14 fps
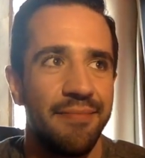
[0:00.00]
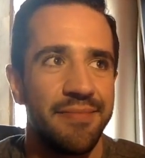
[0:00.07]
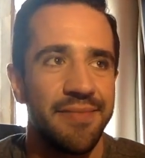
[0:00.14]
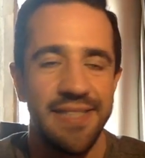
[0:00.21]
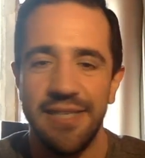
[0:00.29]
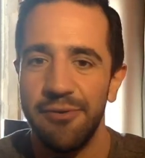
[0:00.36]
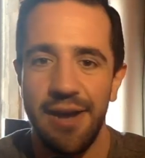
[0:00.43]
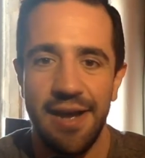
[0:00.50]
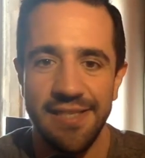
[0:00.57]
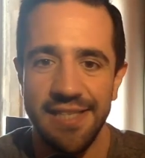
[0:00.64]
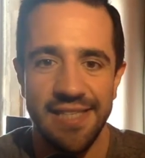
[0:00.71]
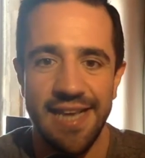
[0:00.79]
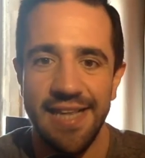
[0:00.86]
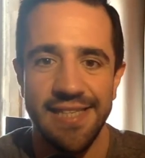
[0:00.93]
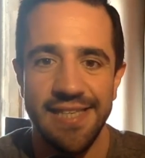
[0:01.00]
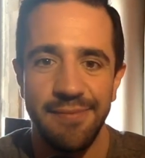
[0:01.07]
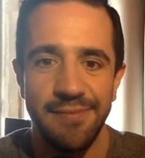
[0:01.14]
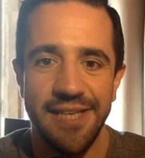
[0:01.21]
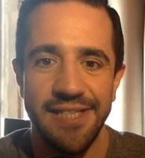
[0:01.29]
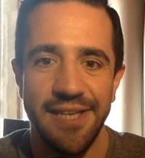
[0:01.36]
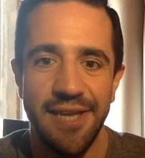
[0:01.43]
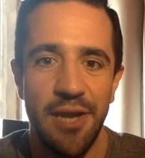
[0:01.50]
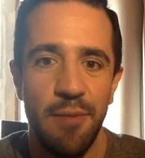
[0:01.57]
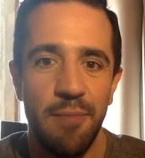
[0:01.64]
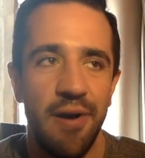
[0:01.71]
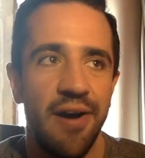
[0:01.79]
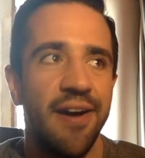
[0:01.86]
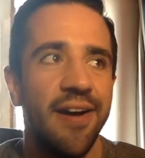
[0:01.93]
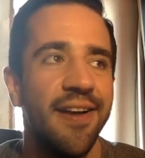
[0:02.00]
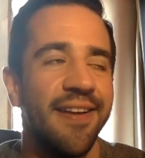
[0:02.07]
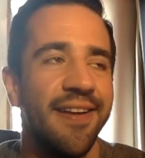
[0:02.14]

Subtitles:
Still has exactly the same sense of humour.